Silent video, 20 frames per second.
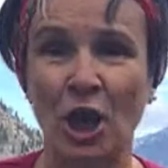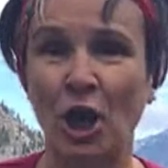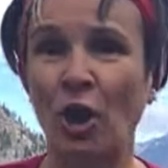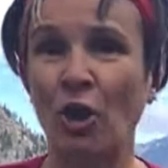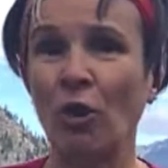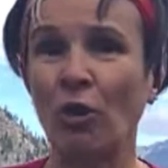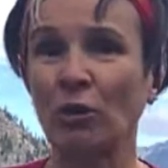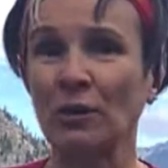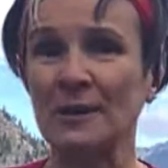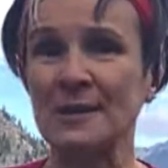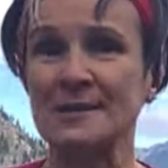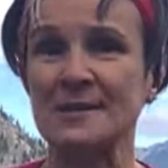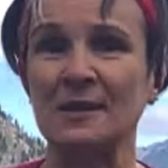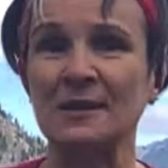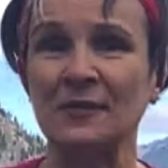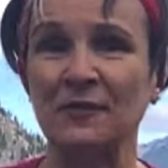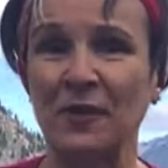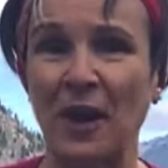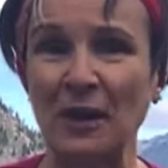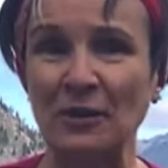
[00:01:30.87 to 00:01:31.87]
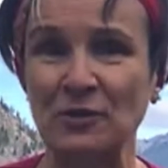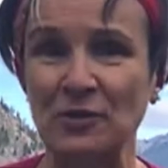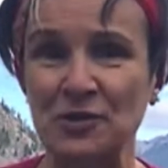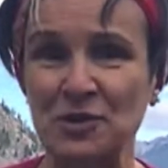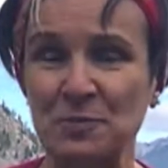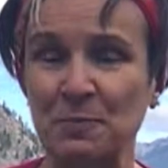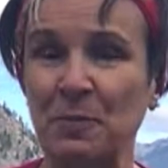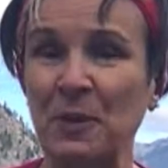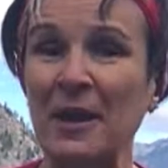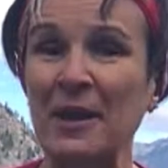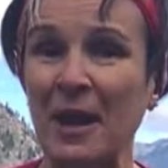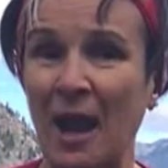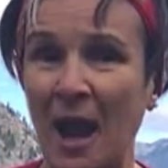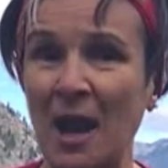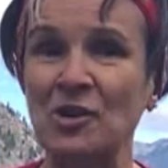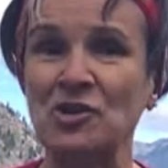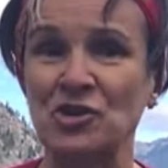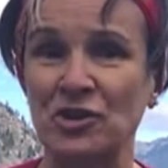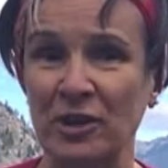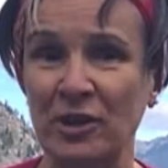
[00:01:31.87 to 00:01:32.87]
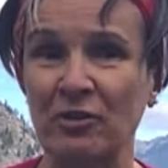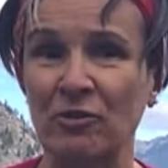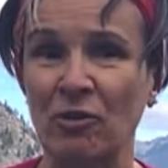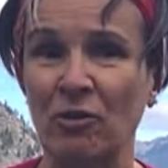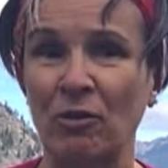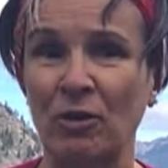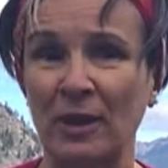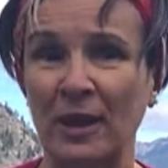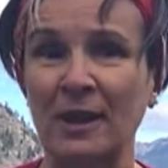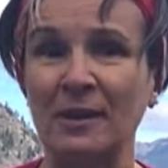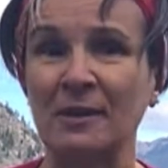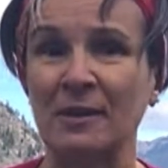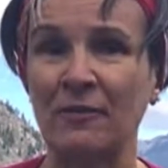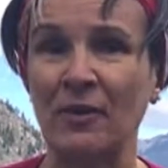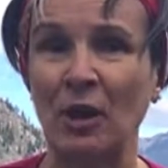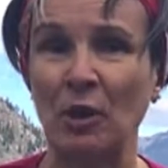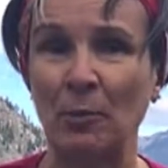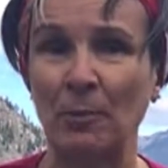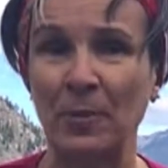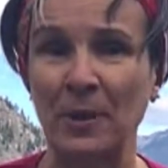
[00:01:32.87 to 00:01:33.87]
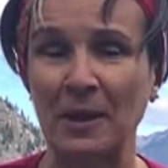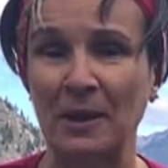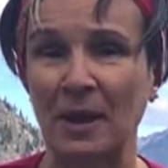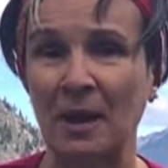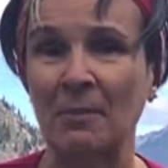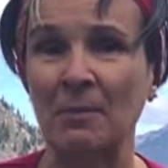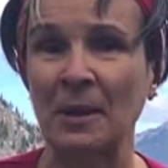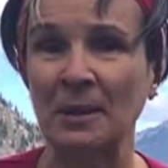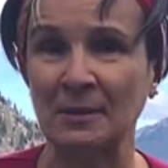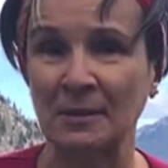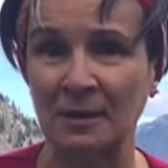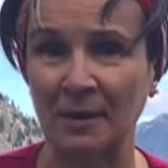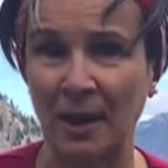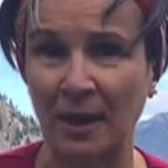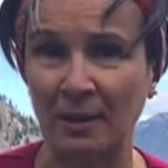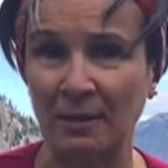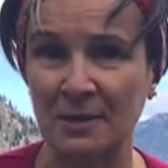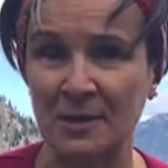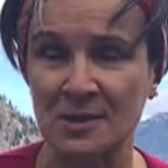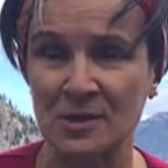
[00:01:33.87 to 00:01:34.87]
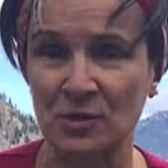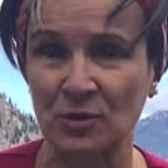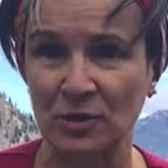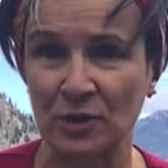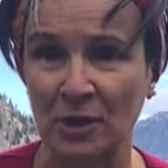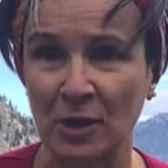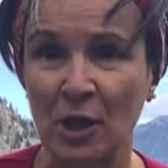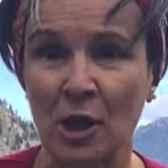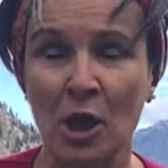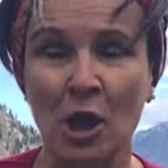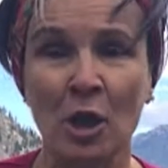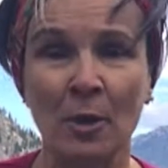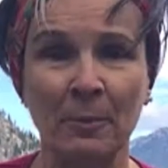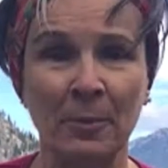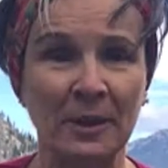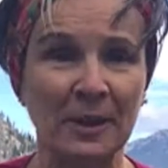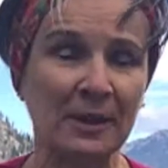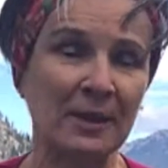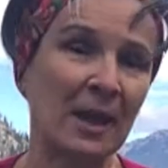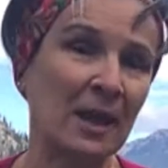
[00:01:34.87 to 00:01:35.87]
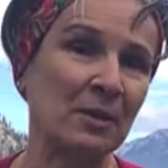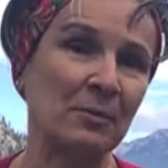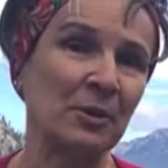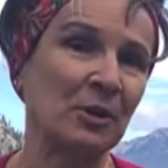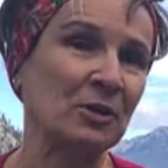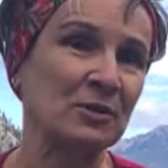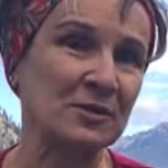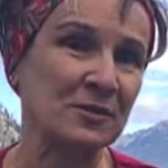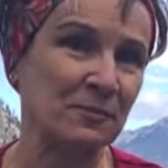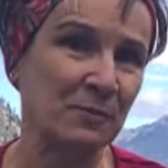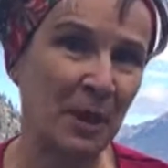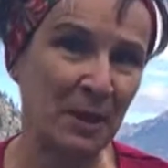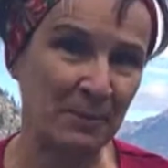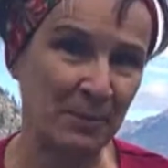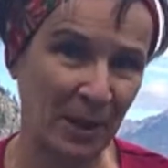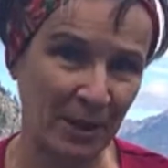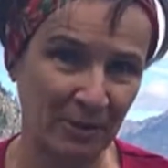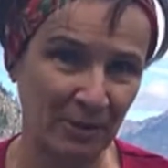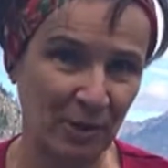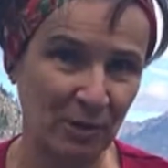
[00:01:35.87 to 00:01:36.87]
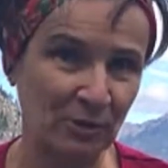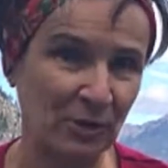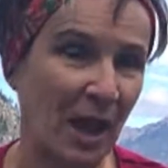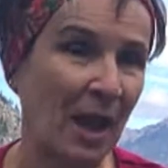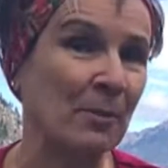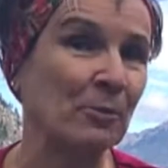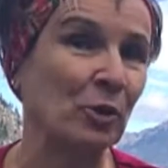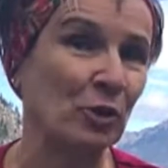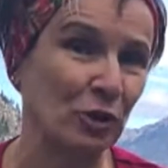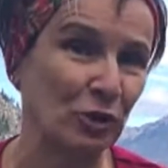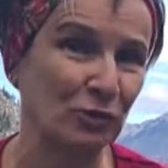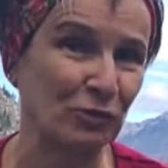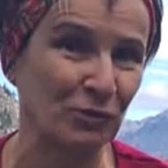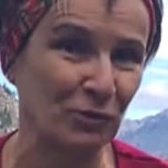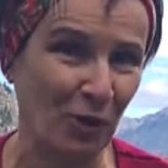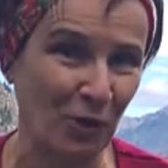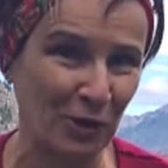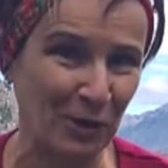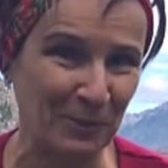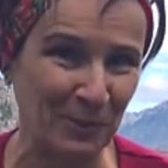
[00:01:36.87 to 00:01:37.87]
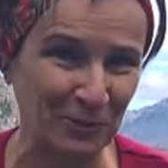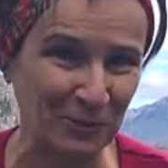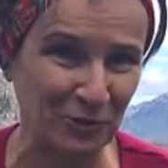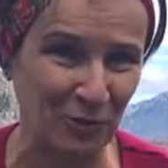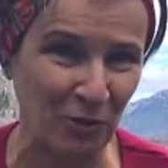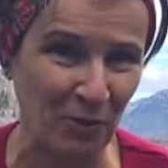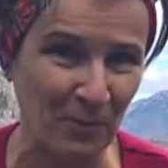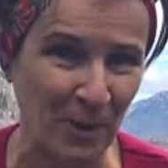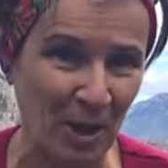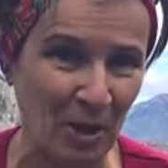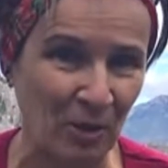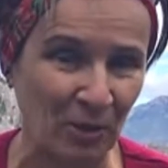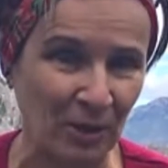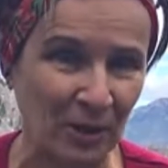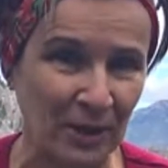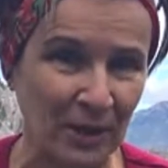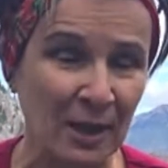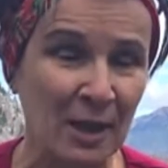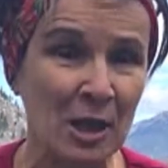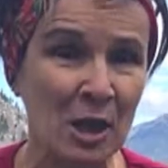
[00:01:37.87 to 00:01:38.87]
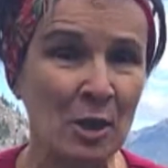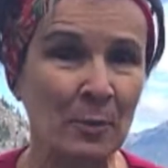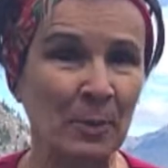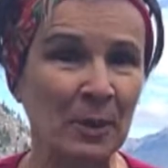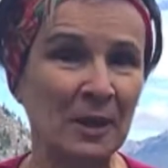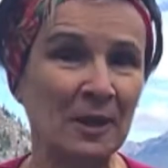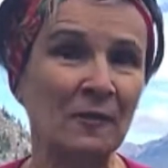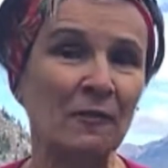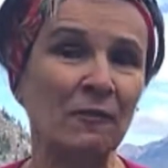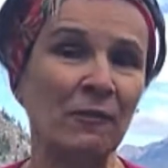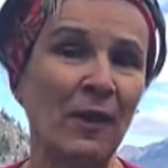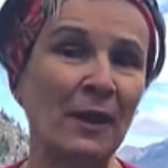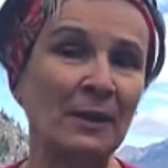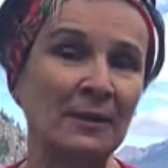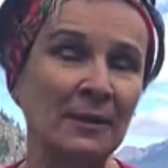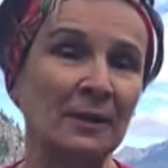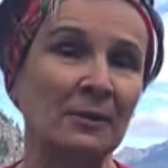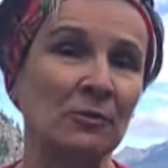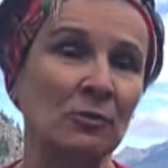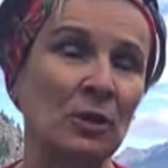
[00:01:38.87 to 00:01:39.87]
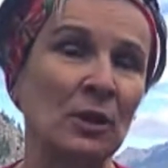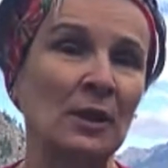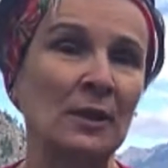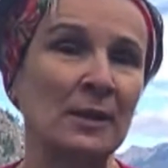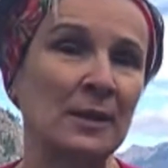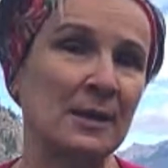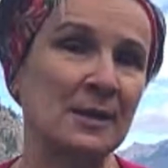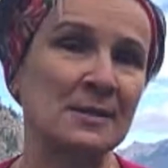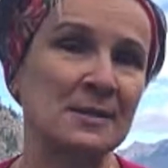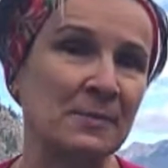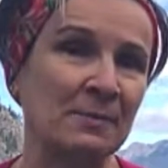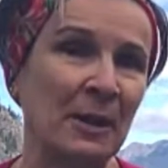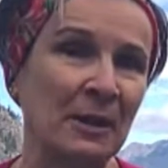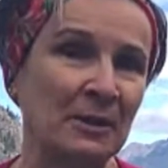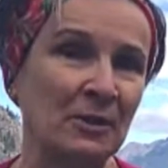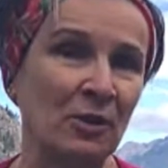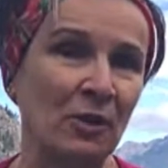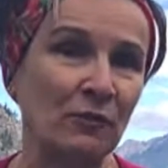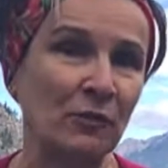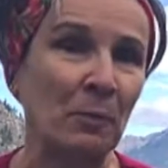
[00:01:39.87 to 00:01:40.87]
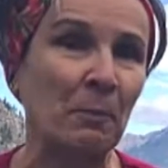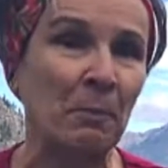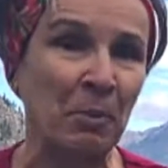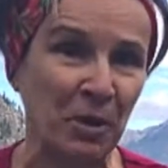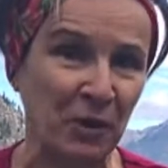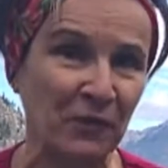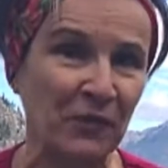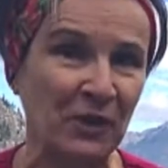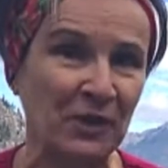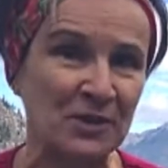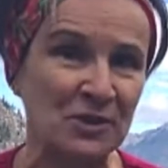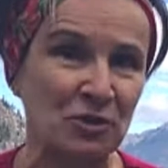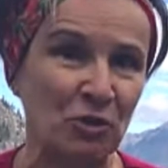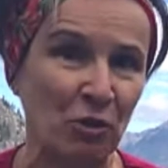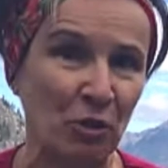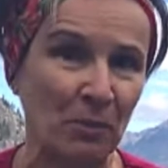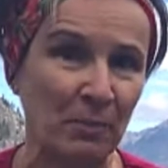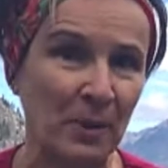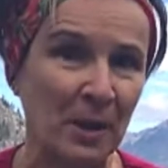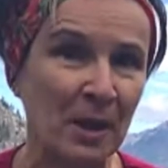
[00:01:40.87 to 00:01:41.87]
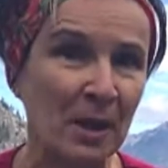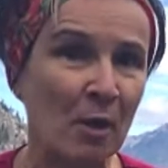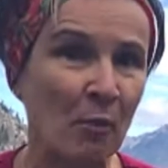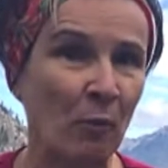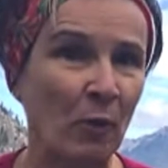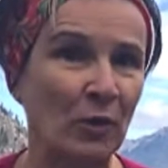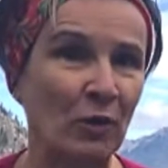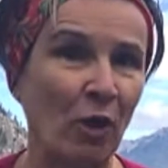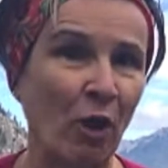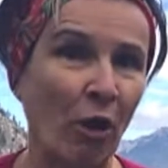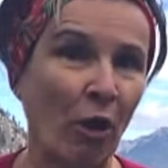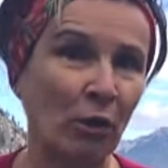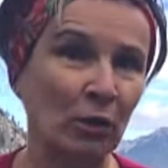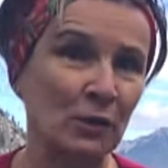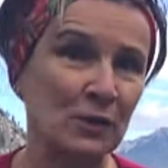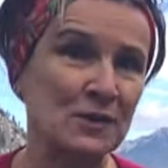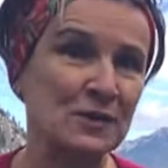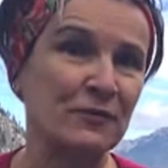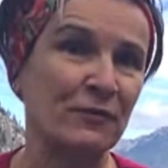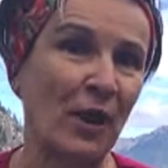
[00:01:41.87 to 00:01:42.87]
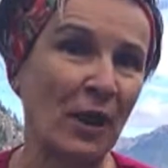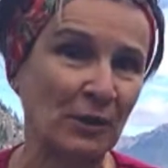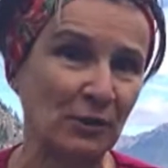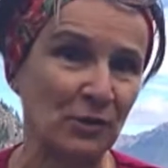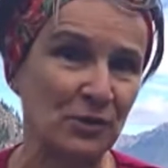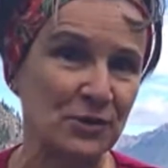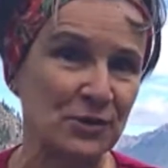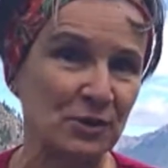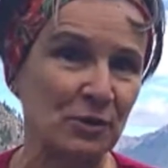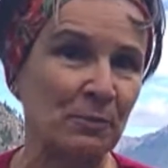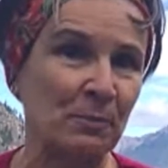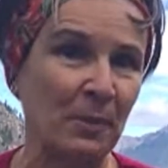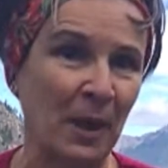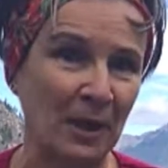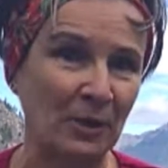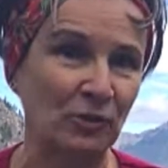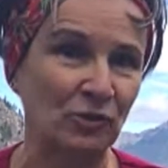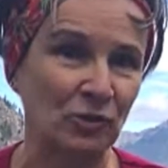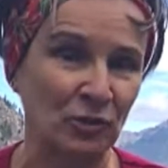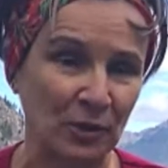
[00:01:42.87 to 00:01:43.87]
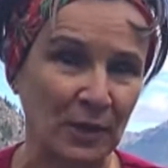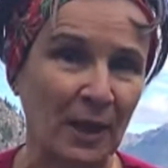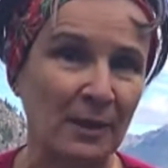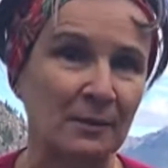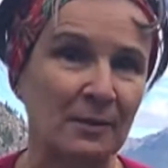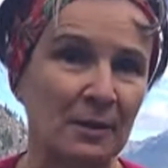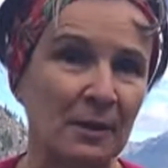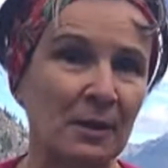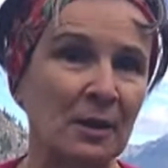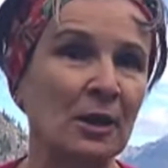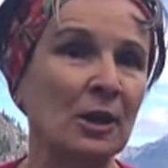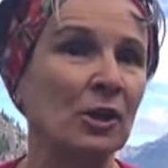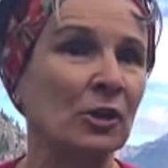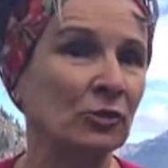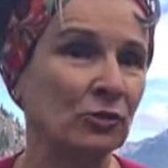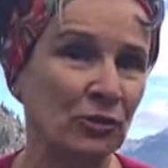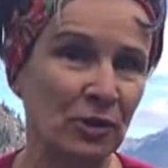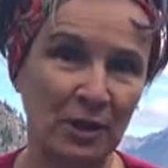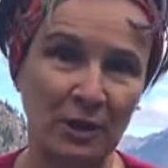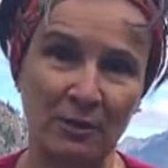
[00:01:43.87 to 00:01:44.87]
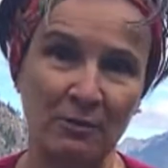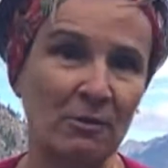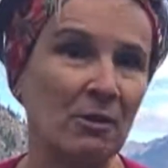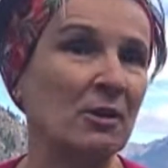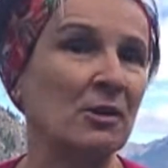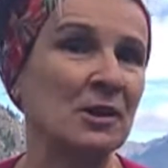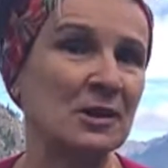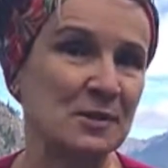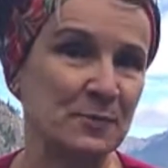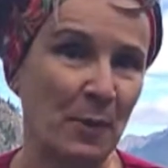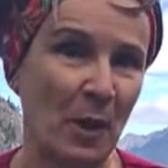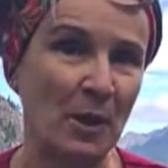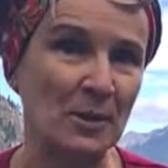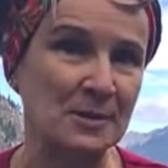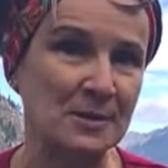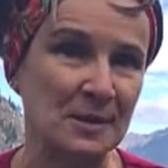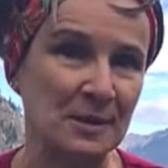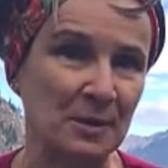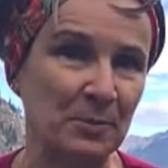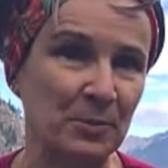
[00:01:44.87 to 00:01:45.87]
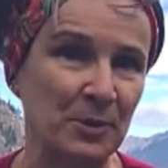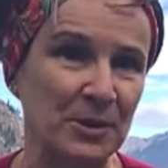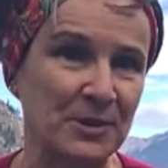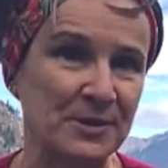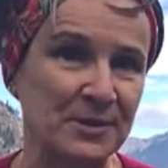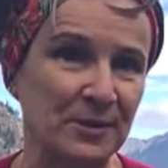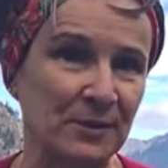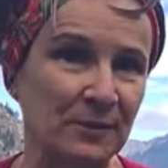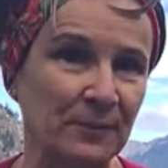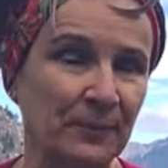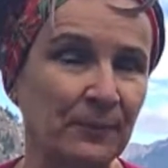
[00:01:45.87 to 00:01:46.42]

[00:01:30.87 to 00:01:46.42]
All these other factors play actually a role in developing a mental health disorder. But again, because of my background, I'm going to talk about trauma only. But in fact, it really is a matter of the perfect storm, when all those factors combine together trigger a response in a person.